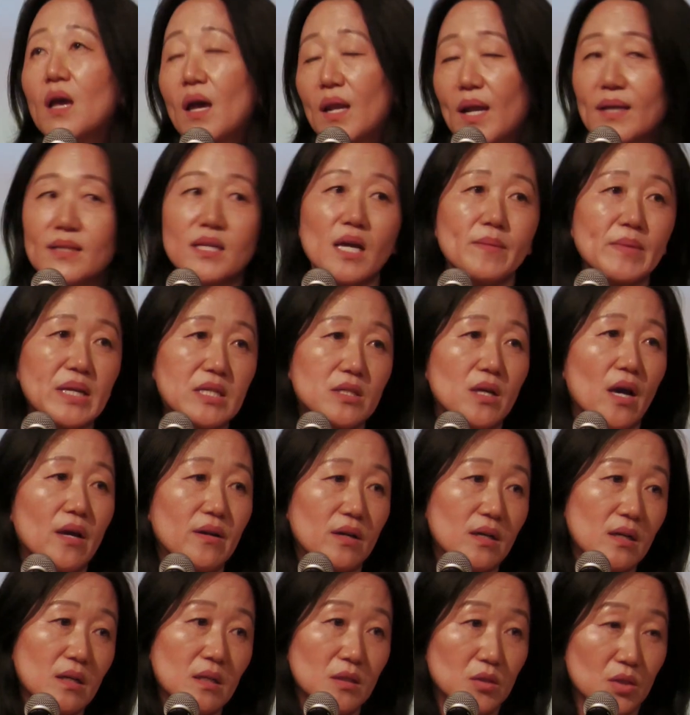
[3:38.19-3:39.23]
And I tell my
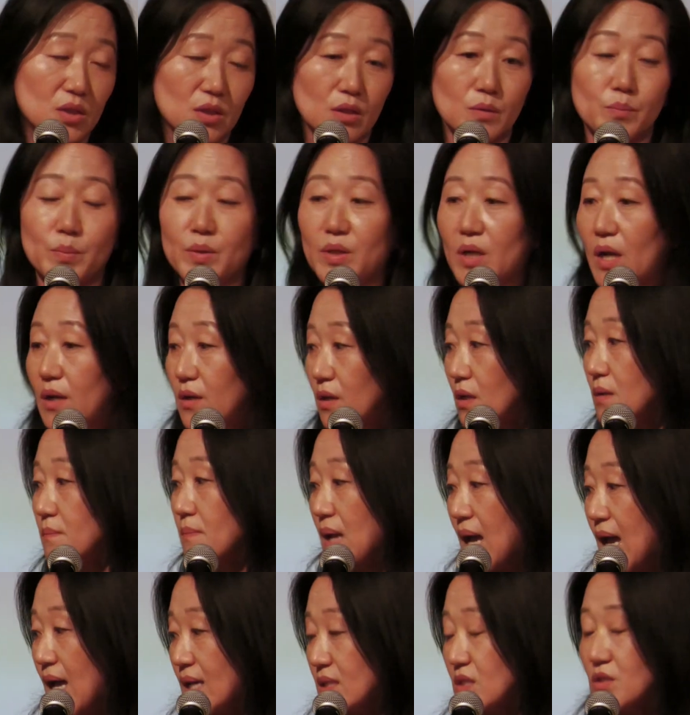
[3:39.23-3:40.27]
daughter to put on her
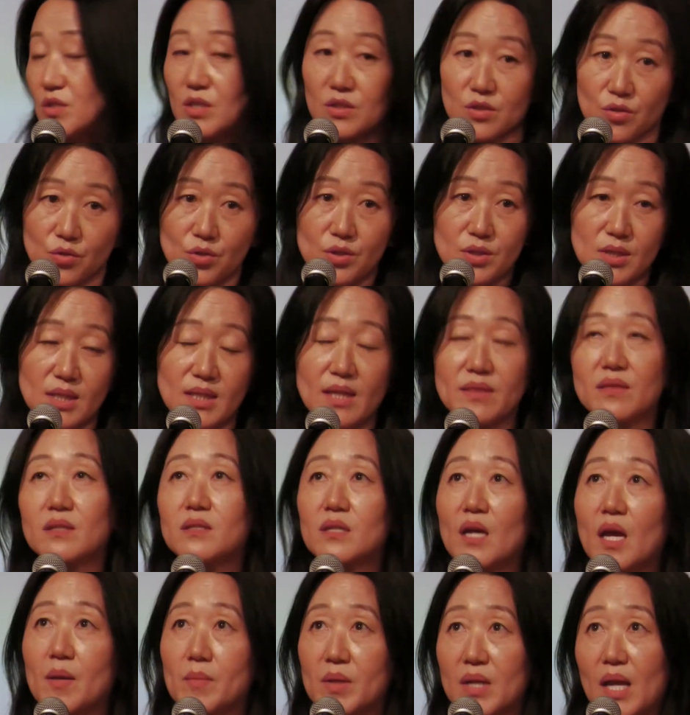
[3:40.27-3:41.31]
mask. She's 13 at the
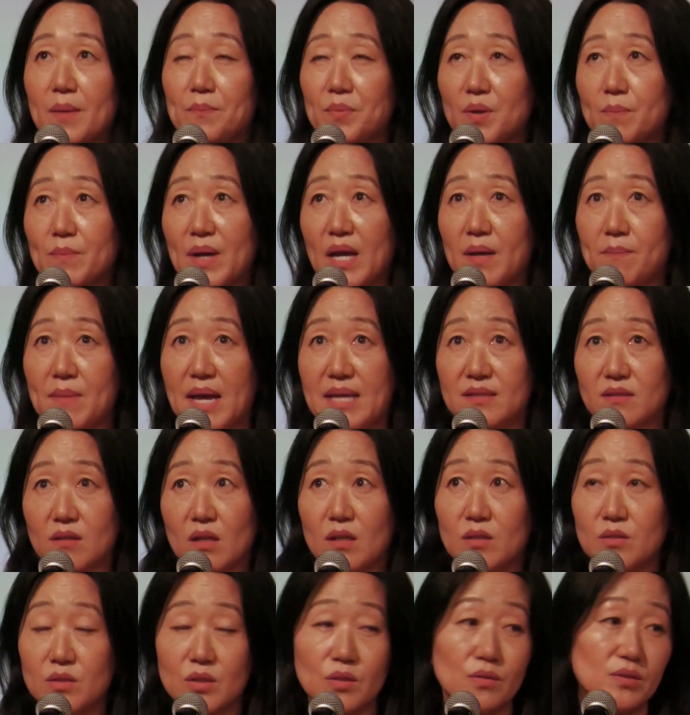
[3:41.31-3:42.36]
time, and I put my mask
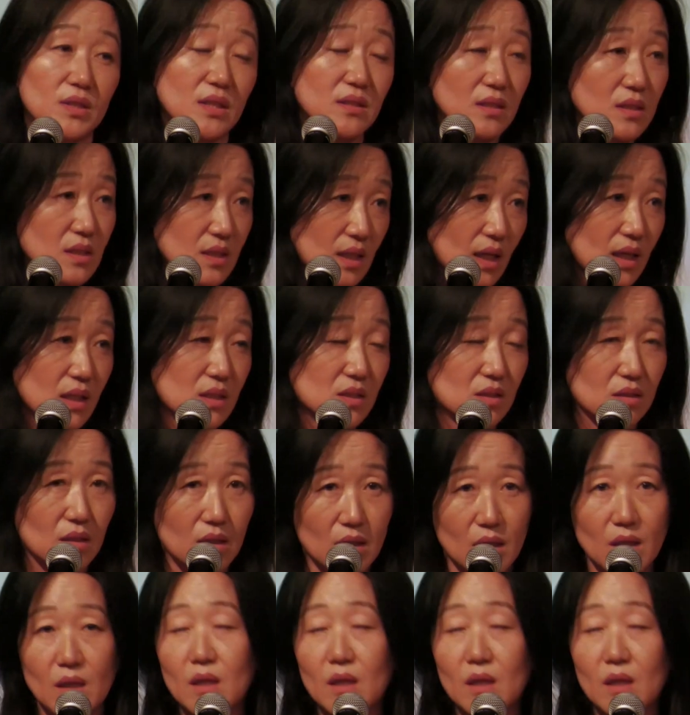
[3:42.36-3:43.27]
on too, just in case.